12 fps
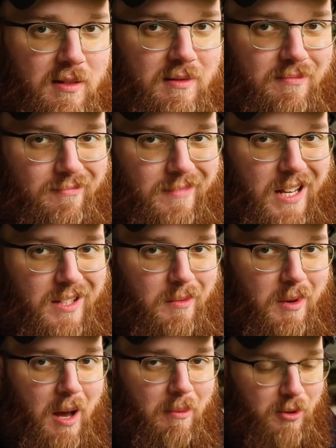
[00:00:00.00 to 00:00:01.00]
and take
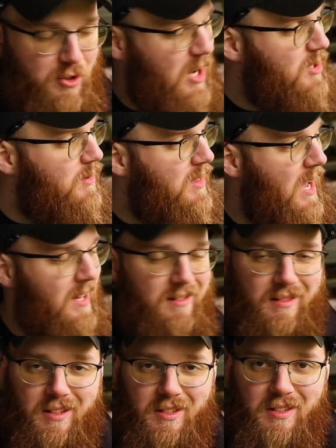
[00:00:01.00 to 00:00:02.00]
some couple shots with that,
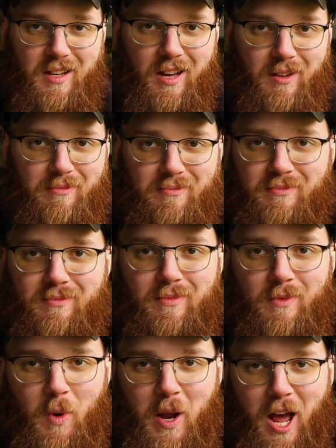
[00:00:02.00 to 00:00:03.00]
because
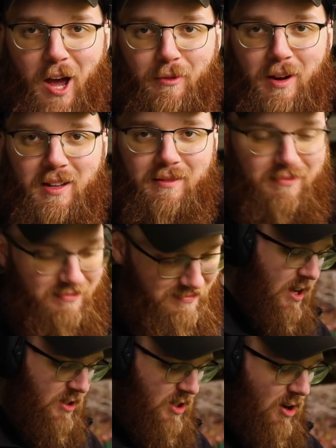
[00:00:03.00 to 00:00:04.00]
why not, right?
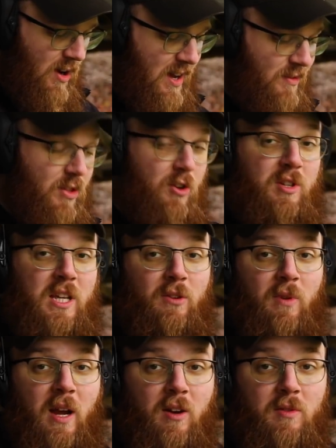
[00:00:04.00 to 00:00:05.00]
So I have
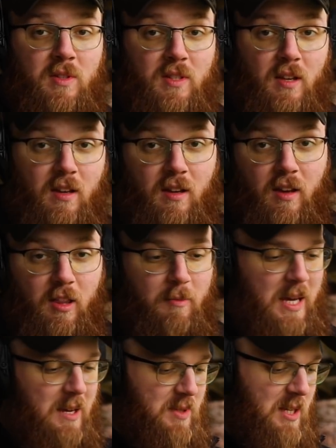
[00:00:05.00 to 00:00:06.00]
13 rounds of the
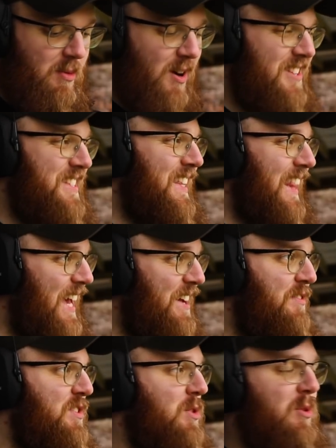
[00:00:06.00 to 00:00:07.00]
PMC bronze
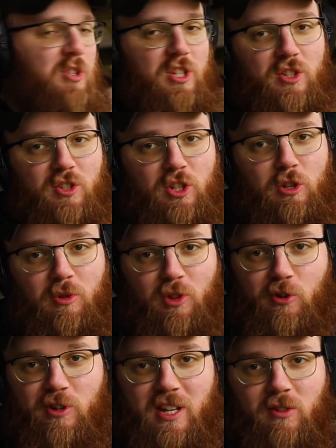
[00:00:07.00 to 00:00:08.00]
left, so we'll just shoot
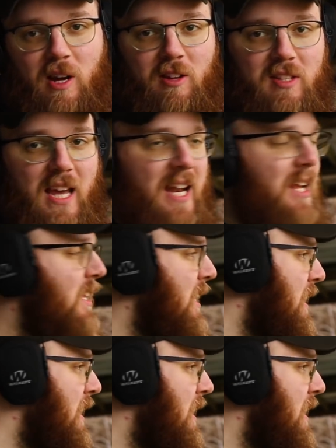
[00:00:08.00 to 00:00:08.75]
13 rounds at it.